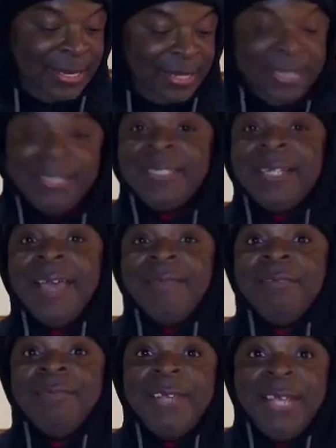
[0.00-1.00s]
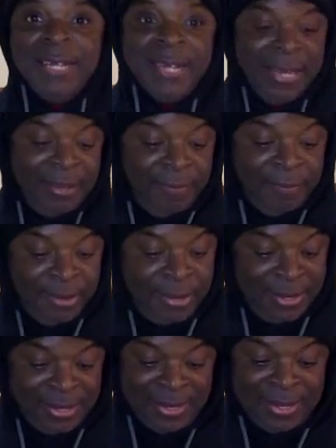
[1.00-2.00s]
This is After Van
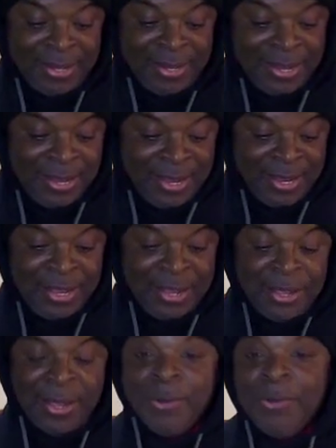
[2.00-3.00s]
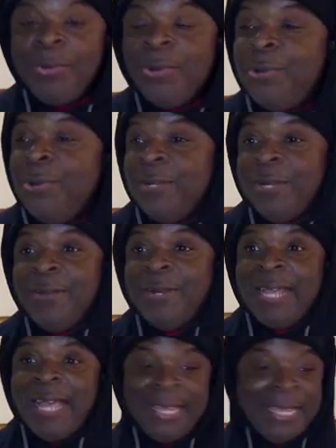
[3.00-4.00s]
Life. Whew,
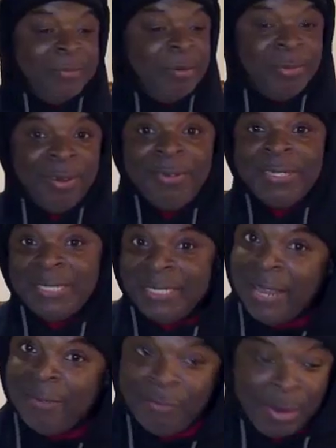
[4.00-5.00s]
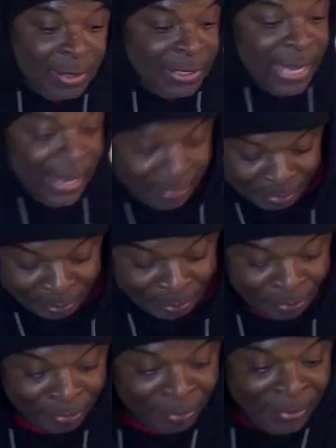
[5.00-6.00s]
Lord, I gotta catch my breath. I just came from outside.
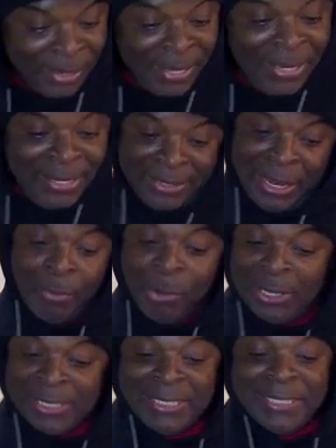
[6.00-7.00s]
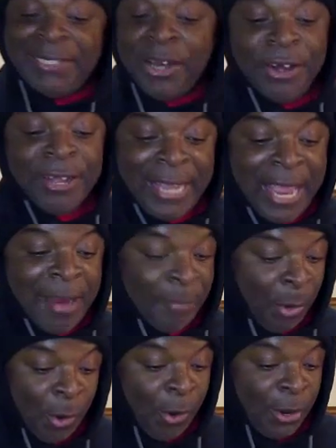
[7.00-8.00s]
So I wanted to just turn the
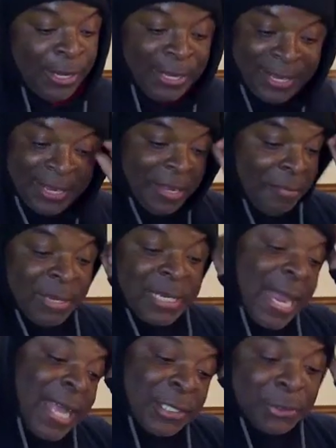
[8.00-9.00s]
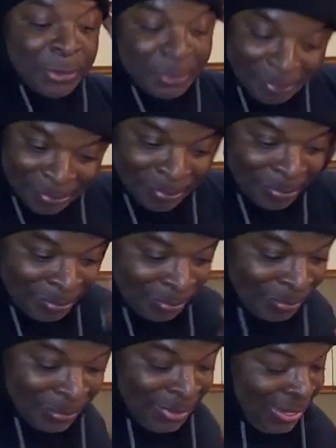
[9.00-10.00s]
camera on and be natural.
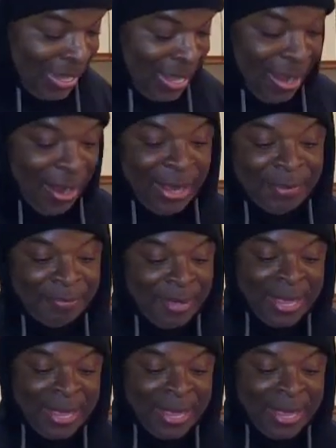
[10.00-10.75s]
Alright.